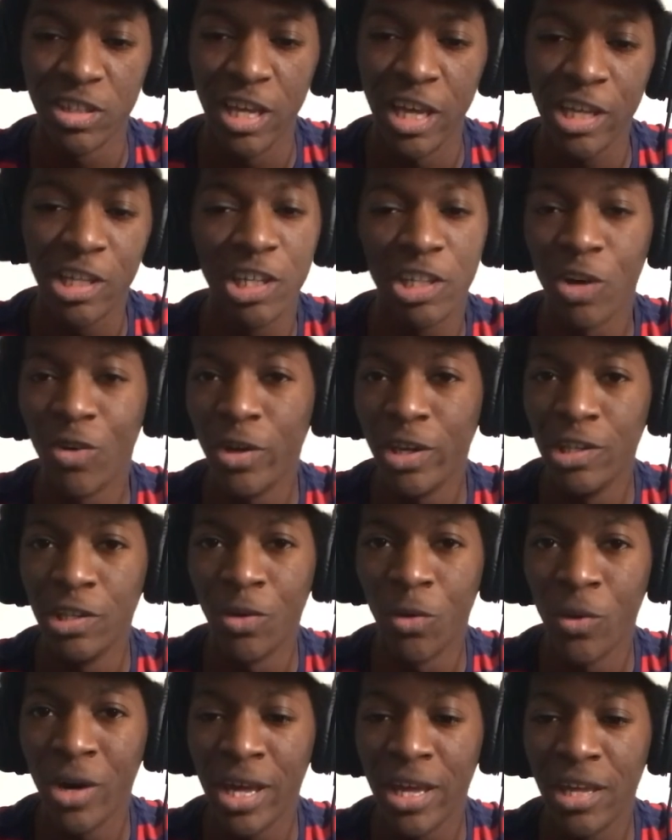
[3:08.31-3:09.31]
It could go
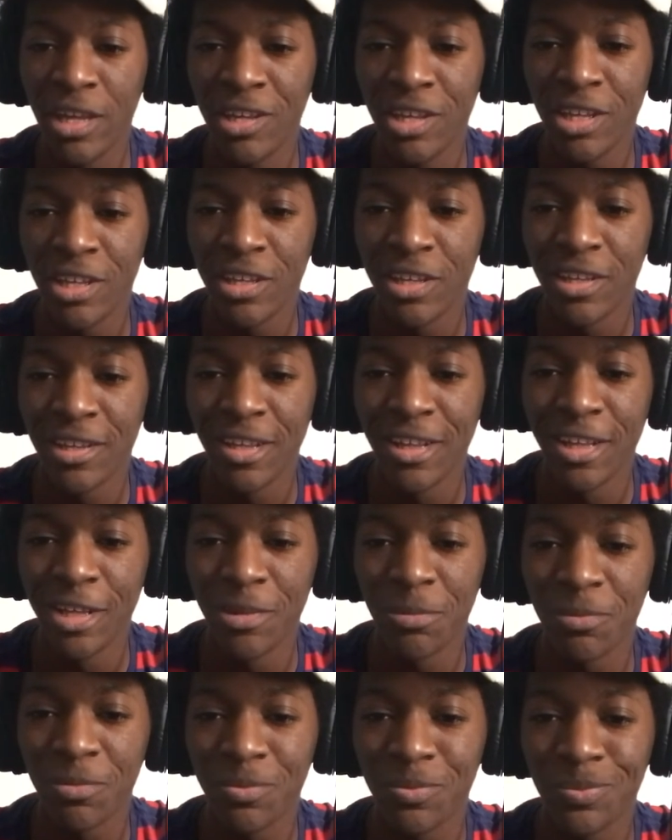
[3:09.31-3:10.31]
either way.
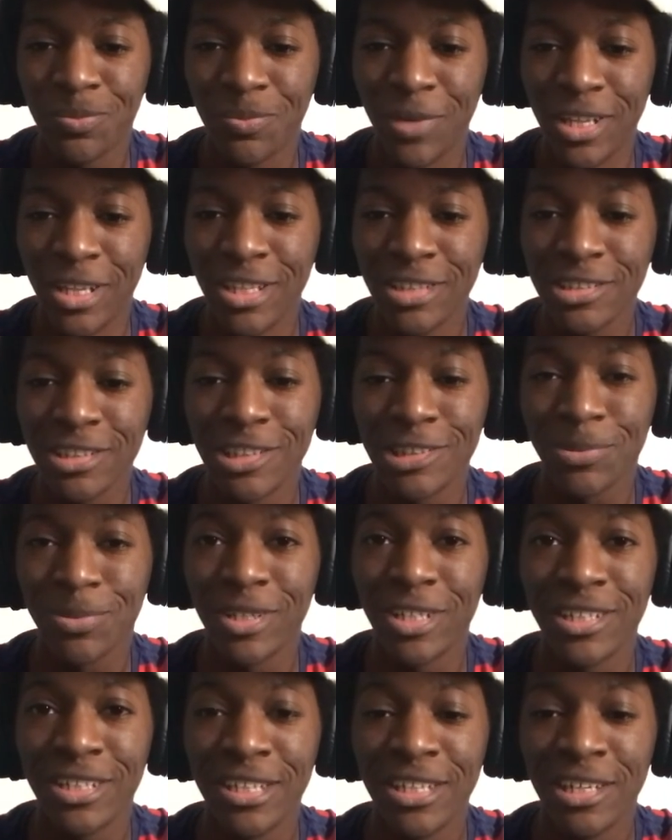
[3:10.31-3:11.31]
But this looks
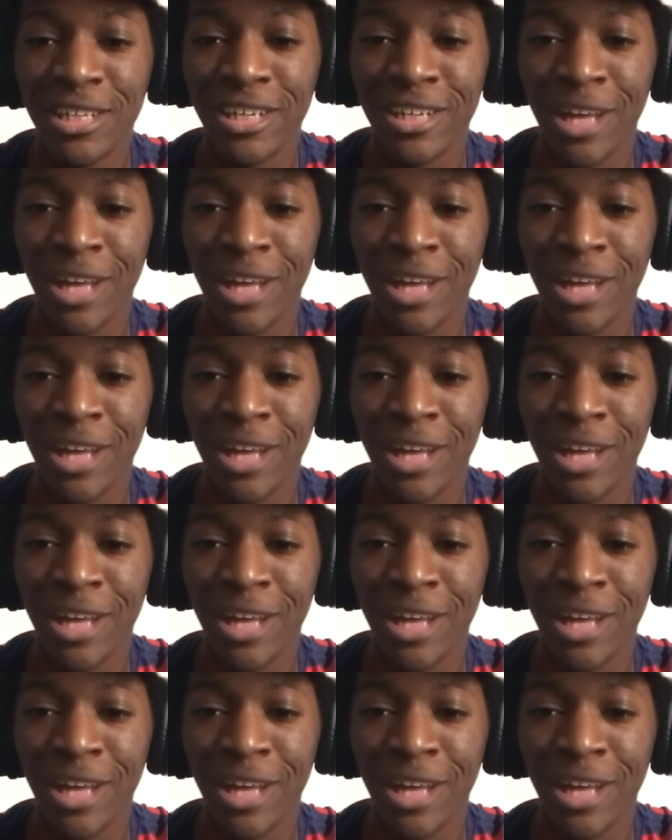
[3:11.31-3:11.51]
pretty good.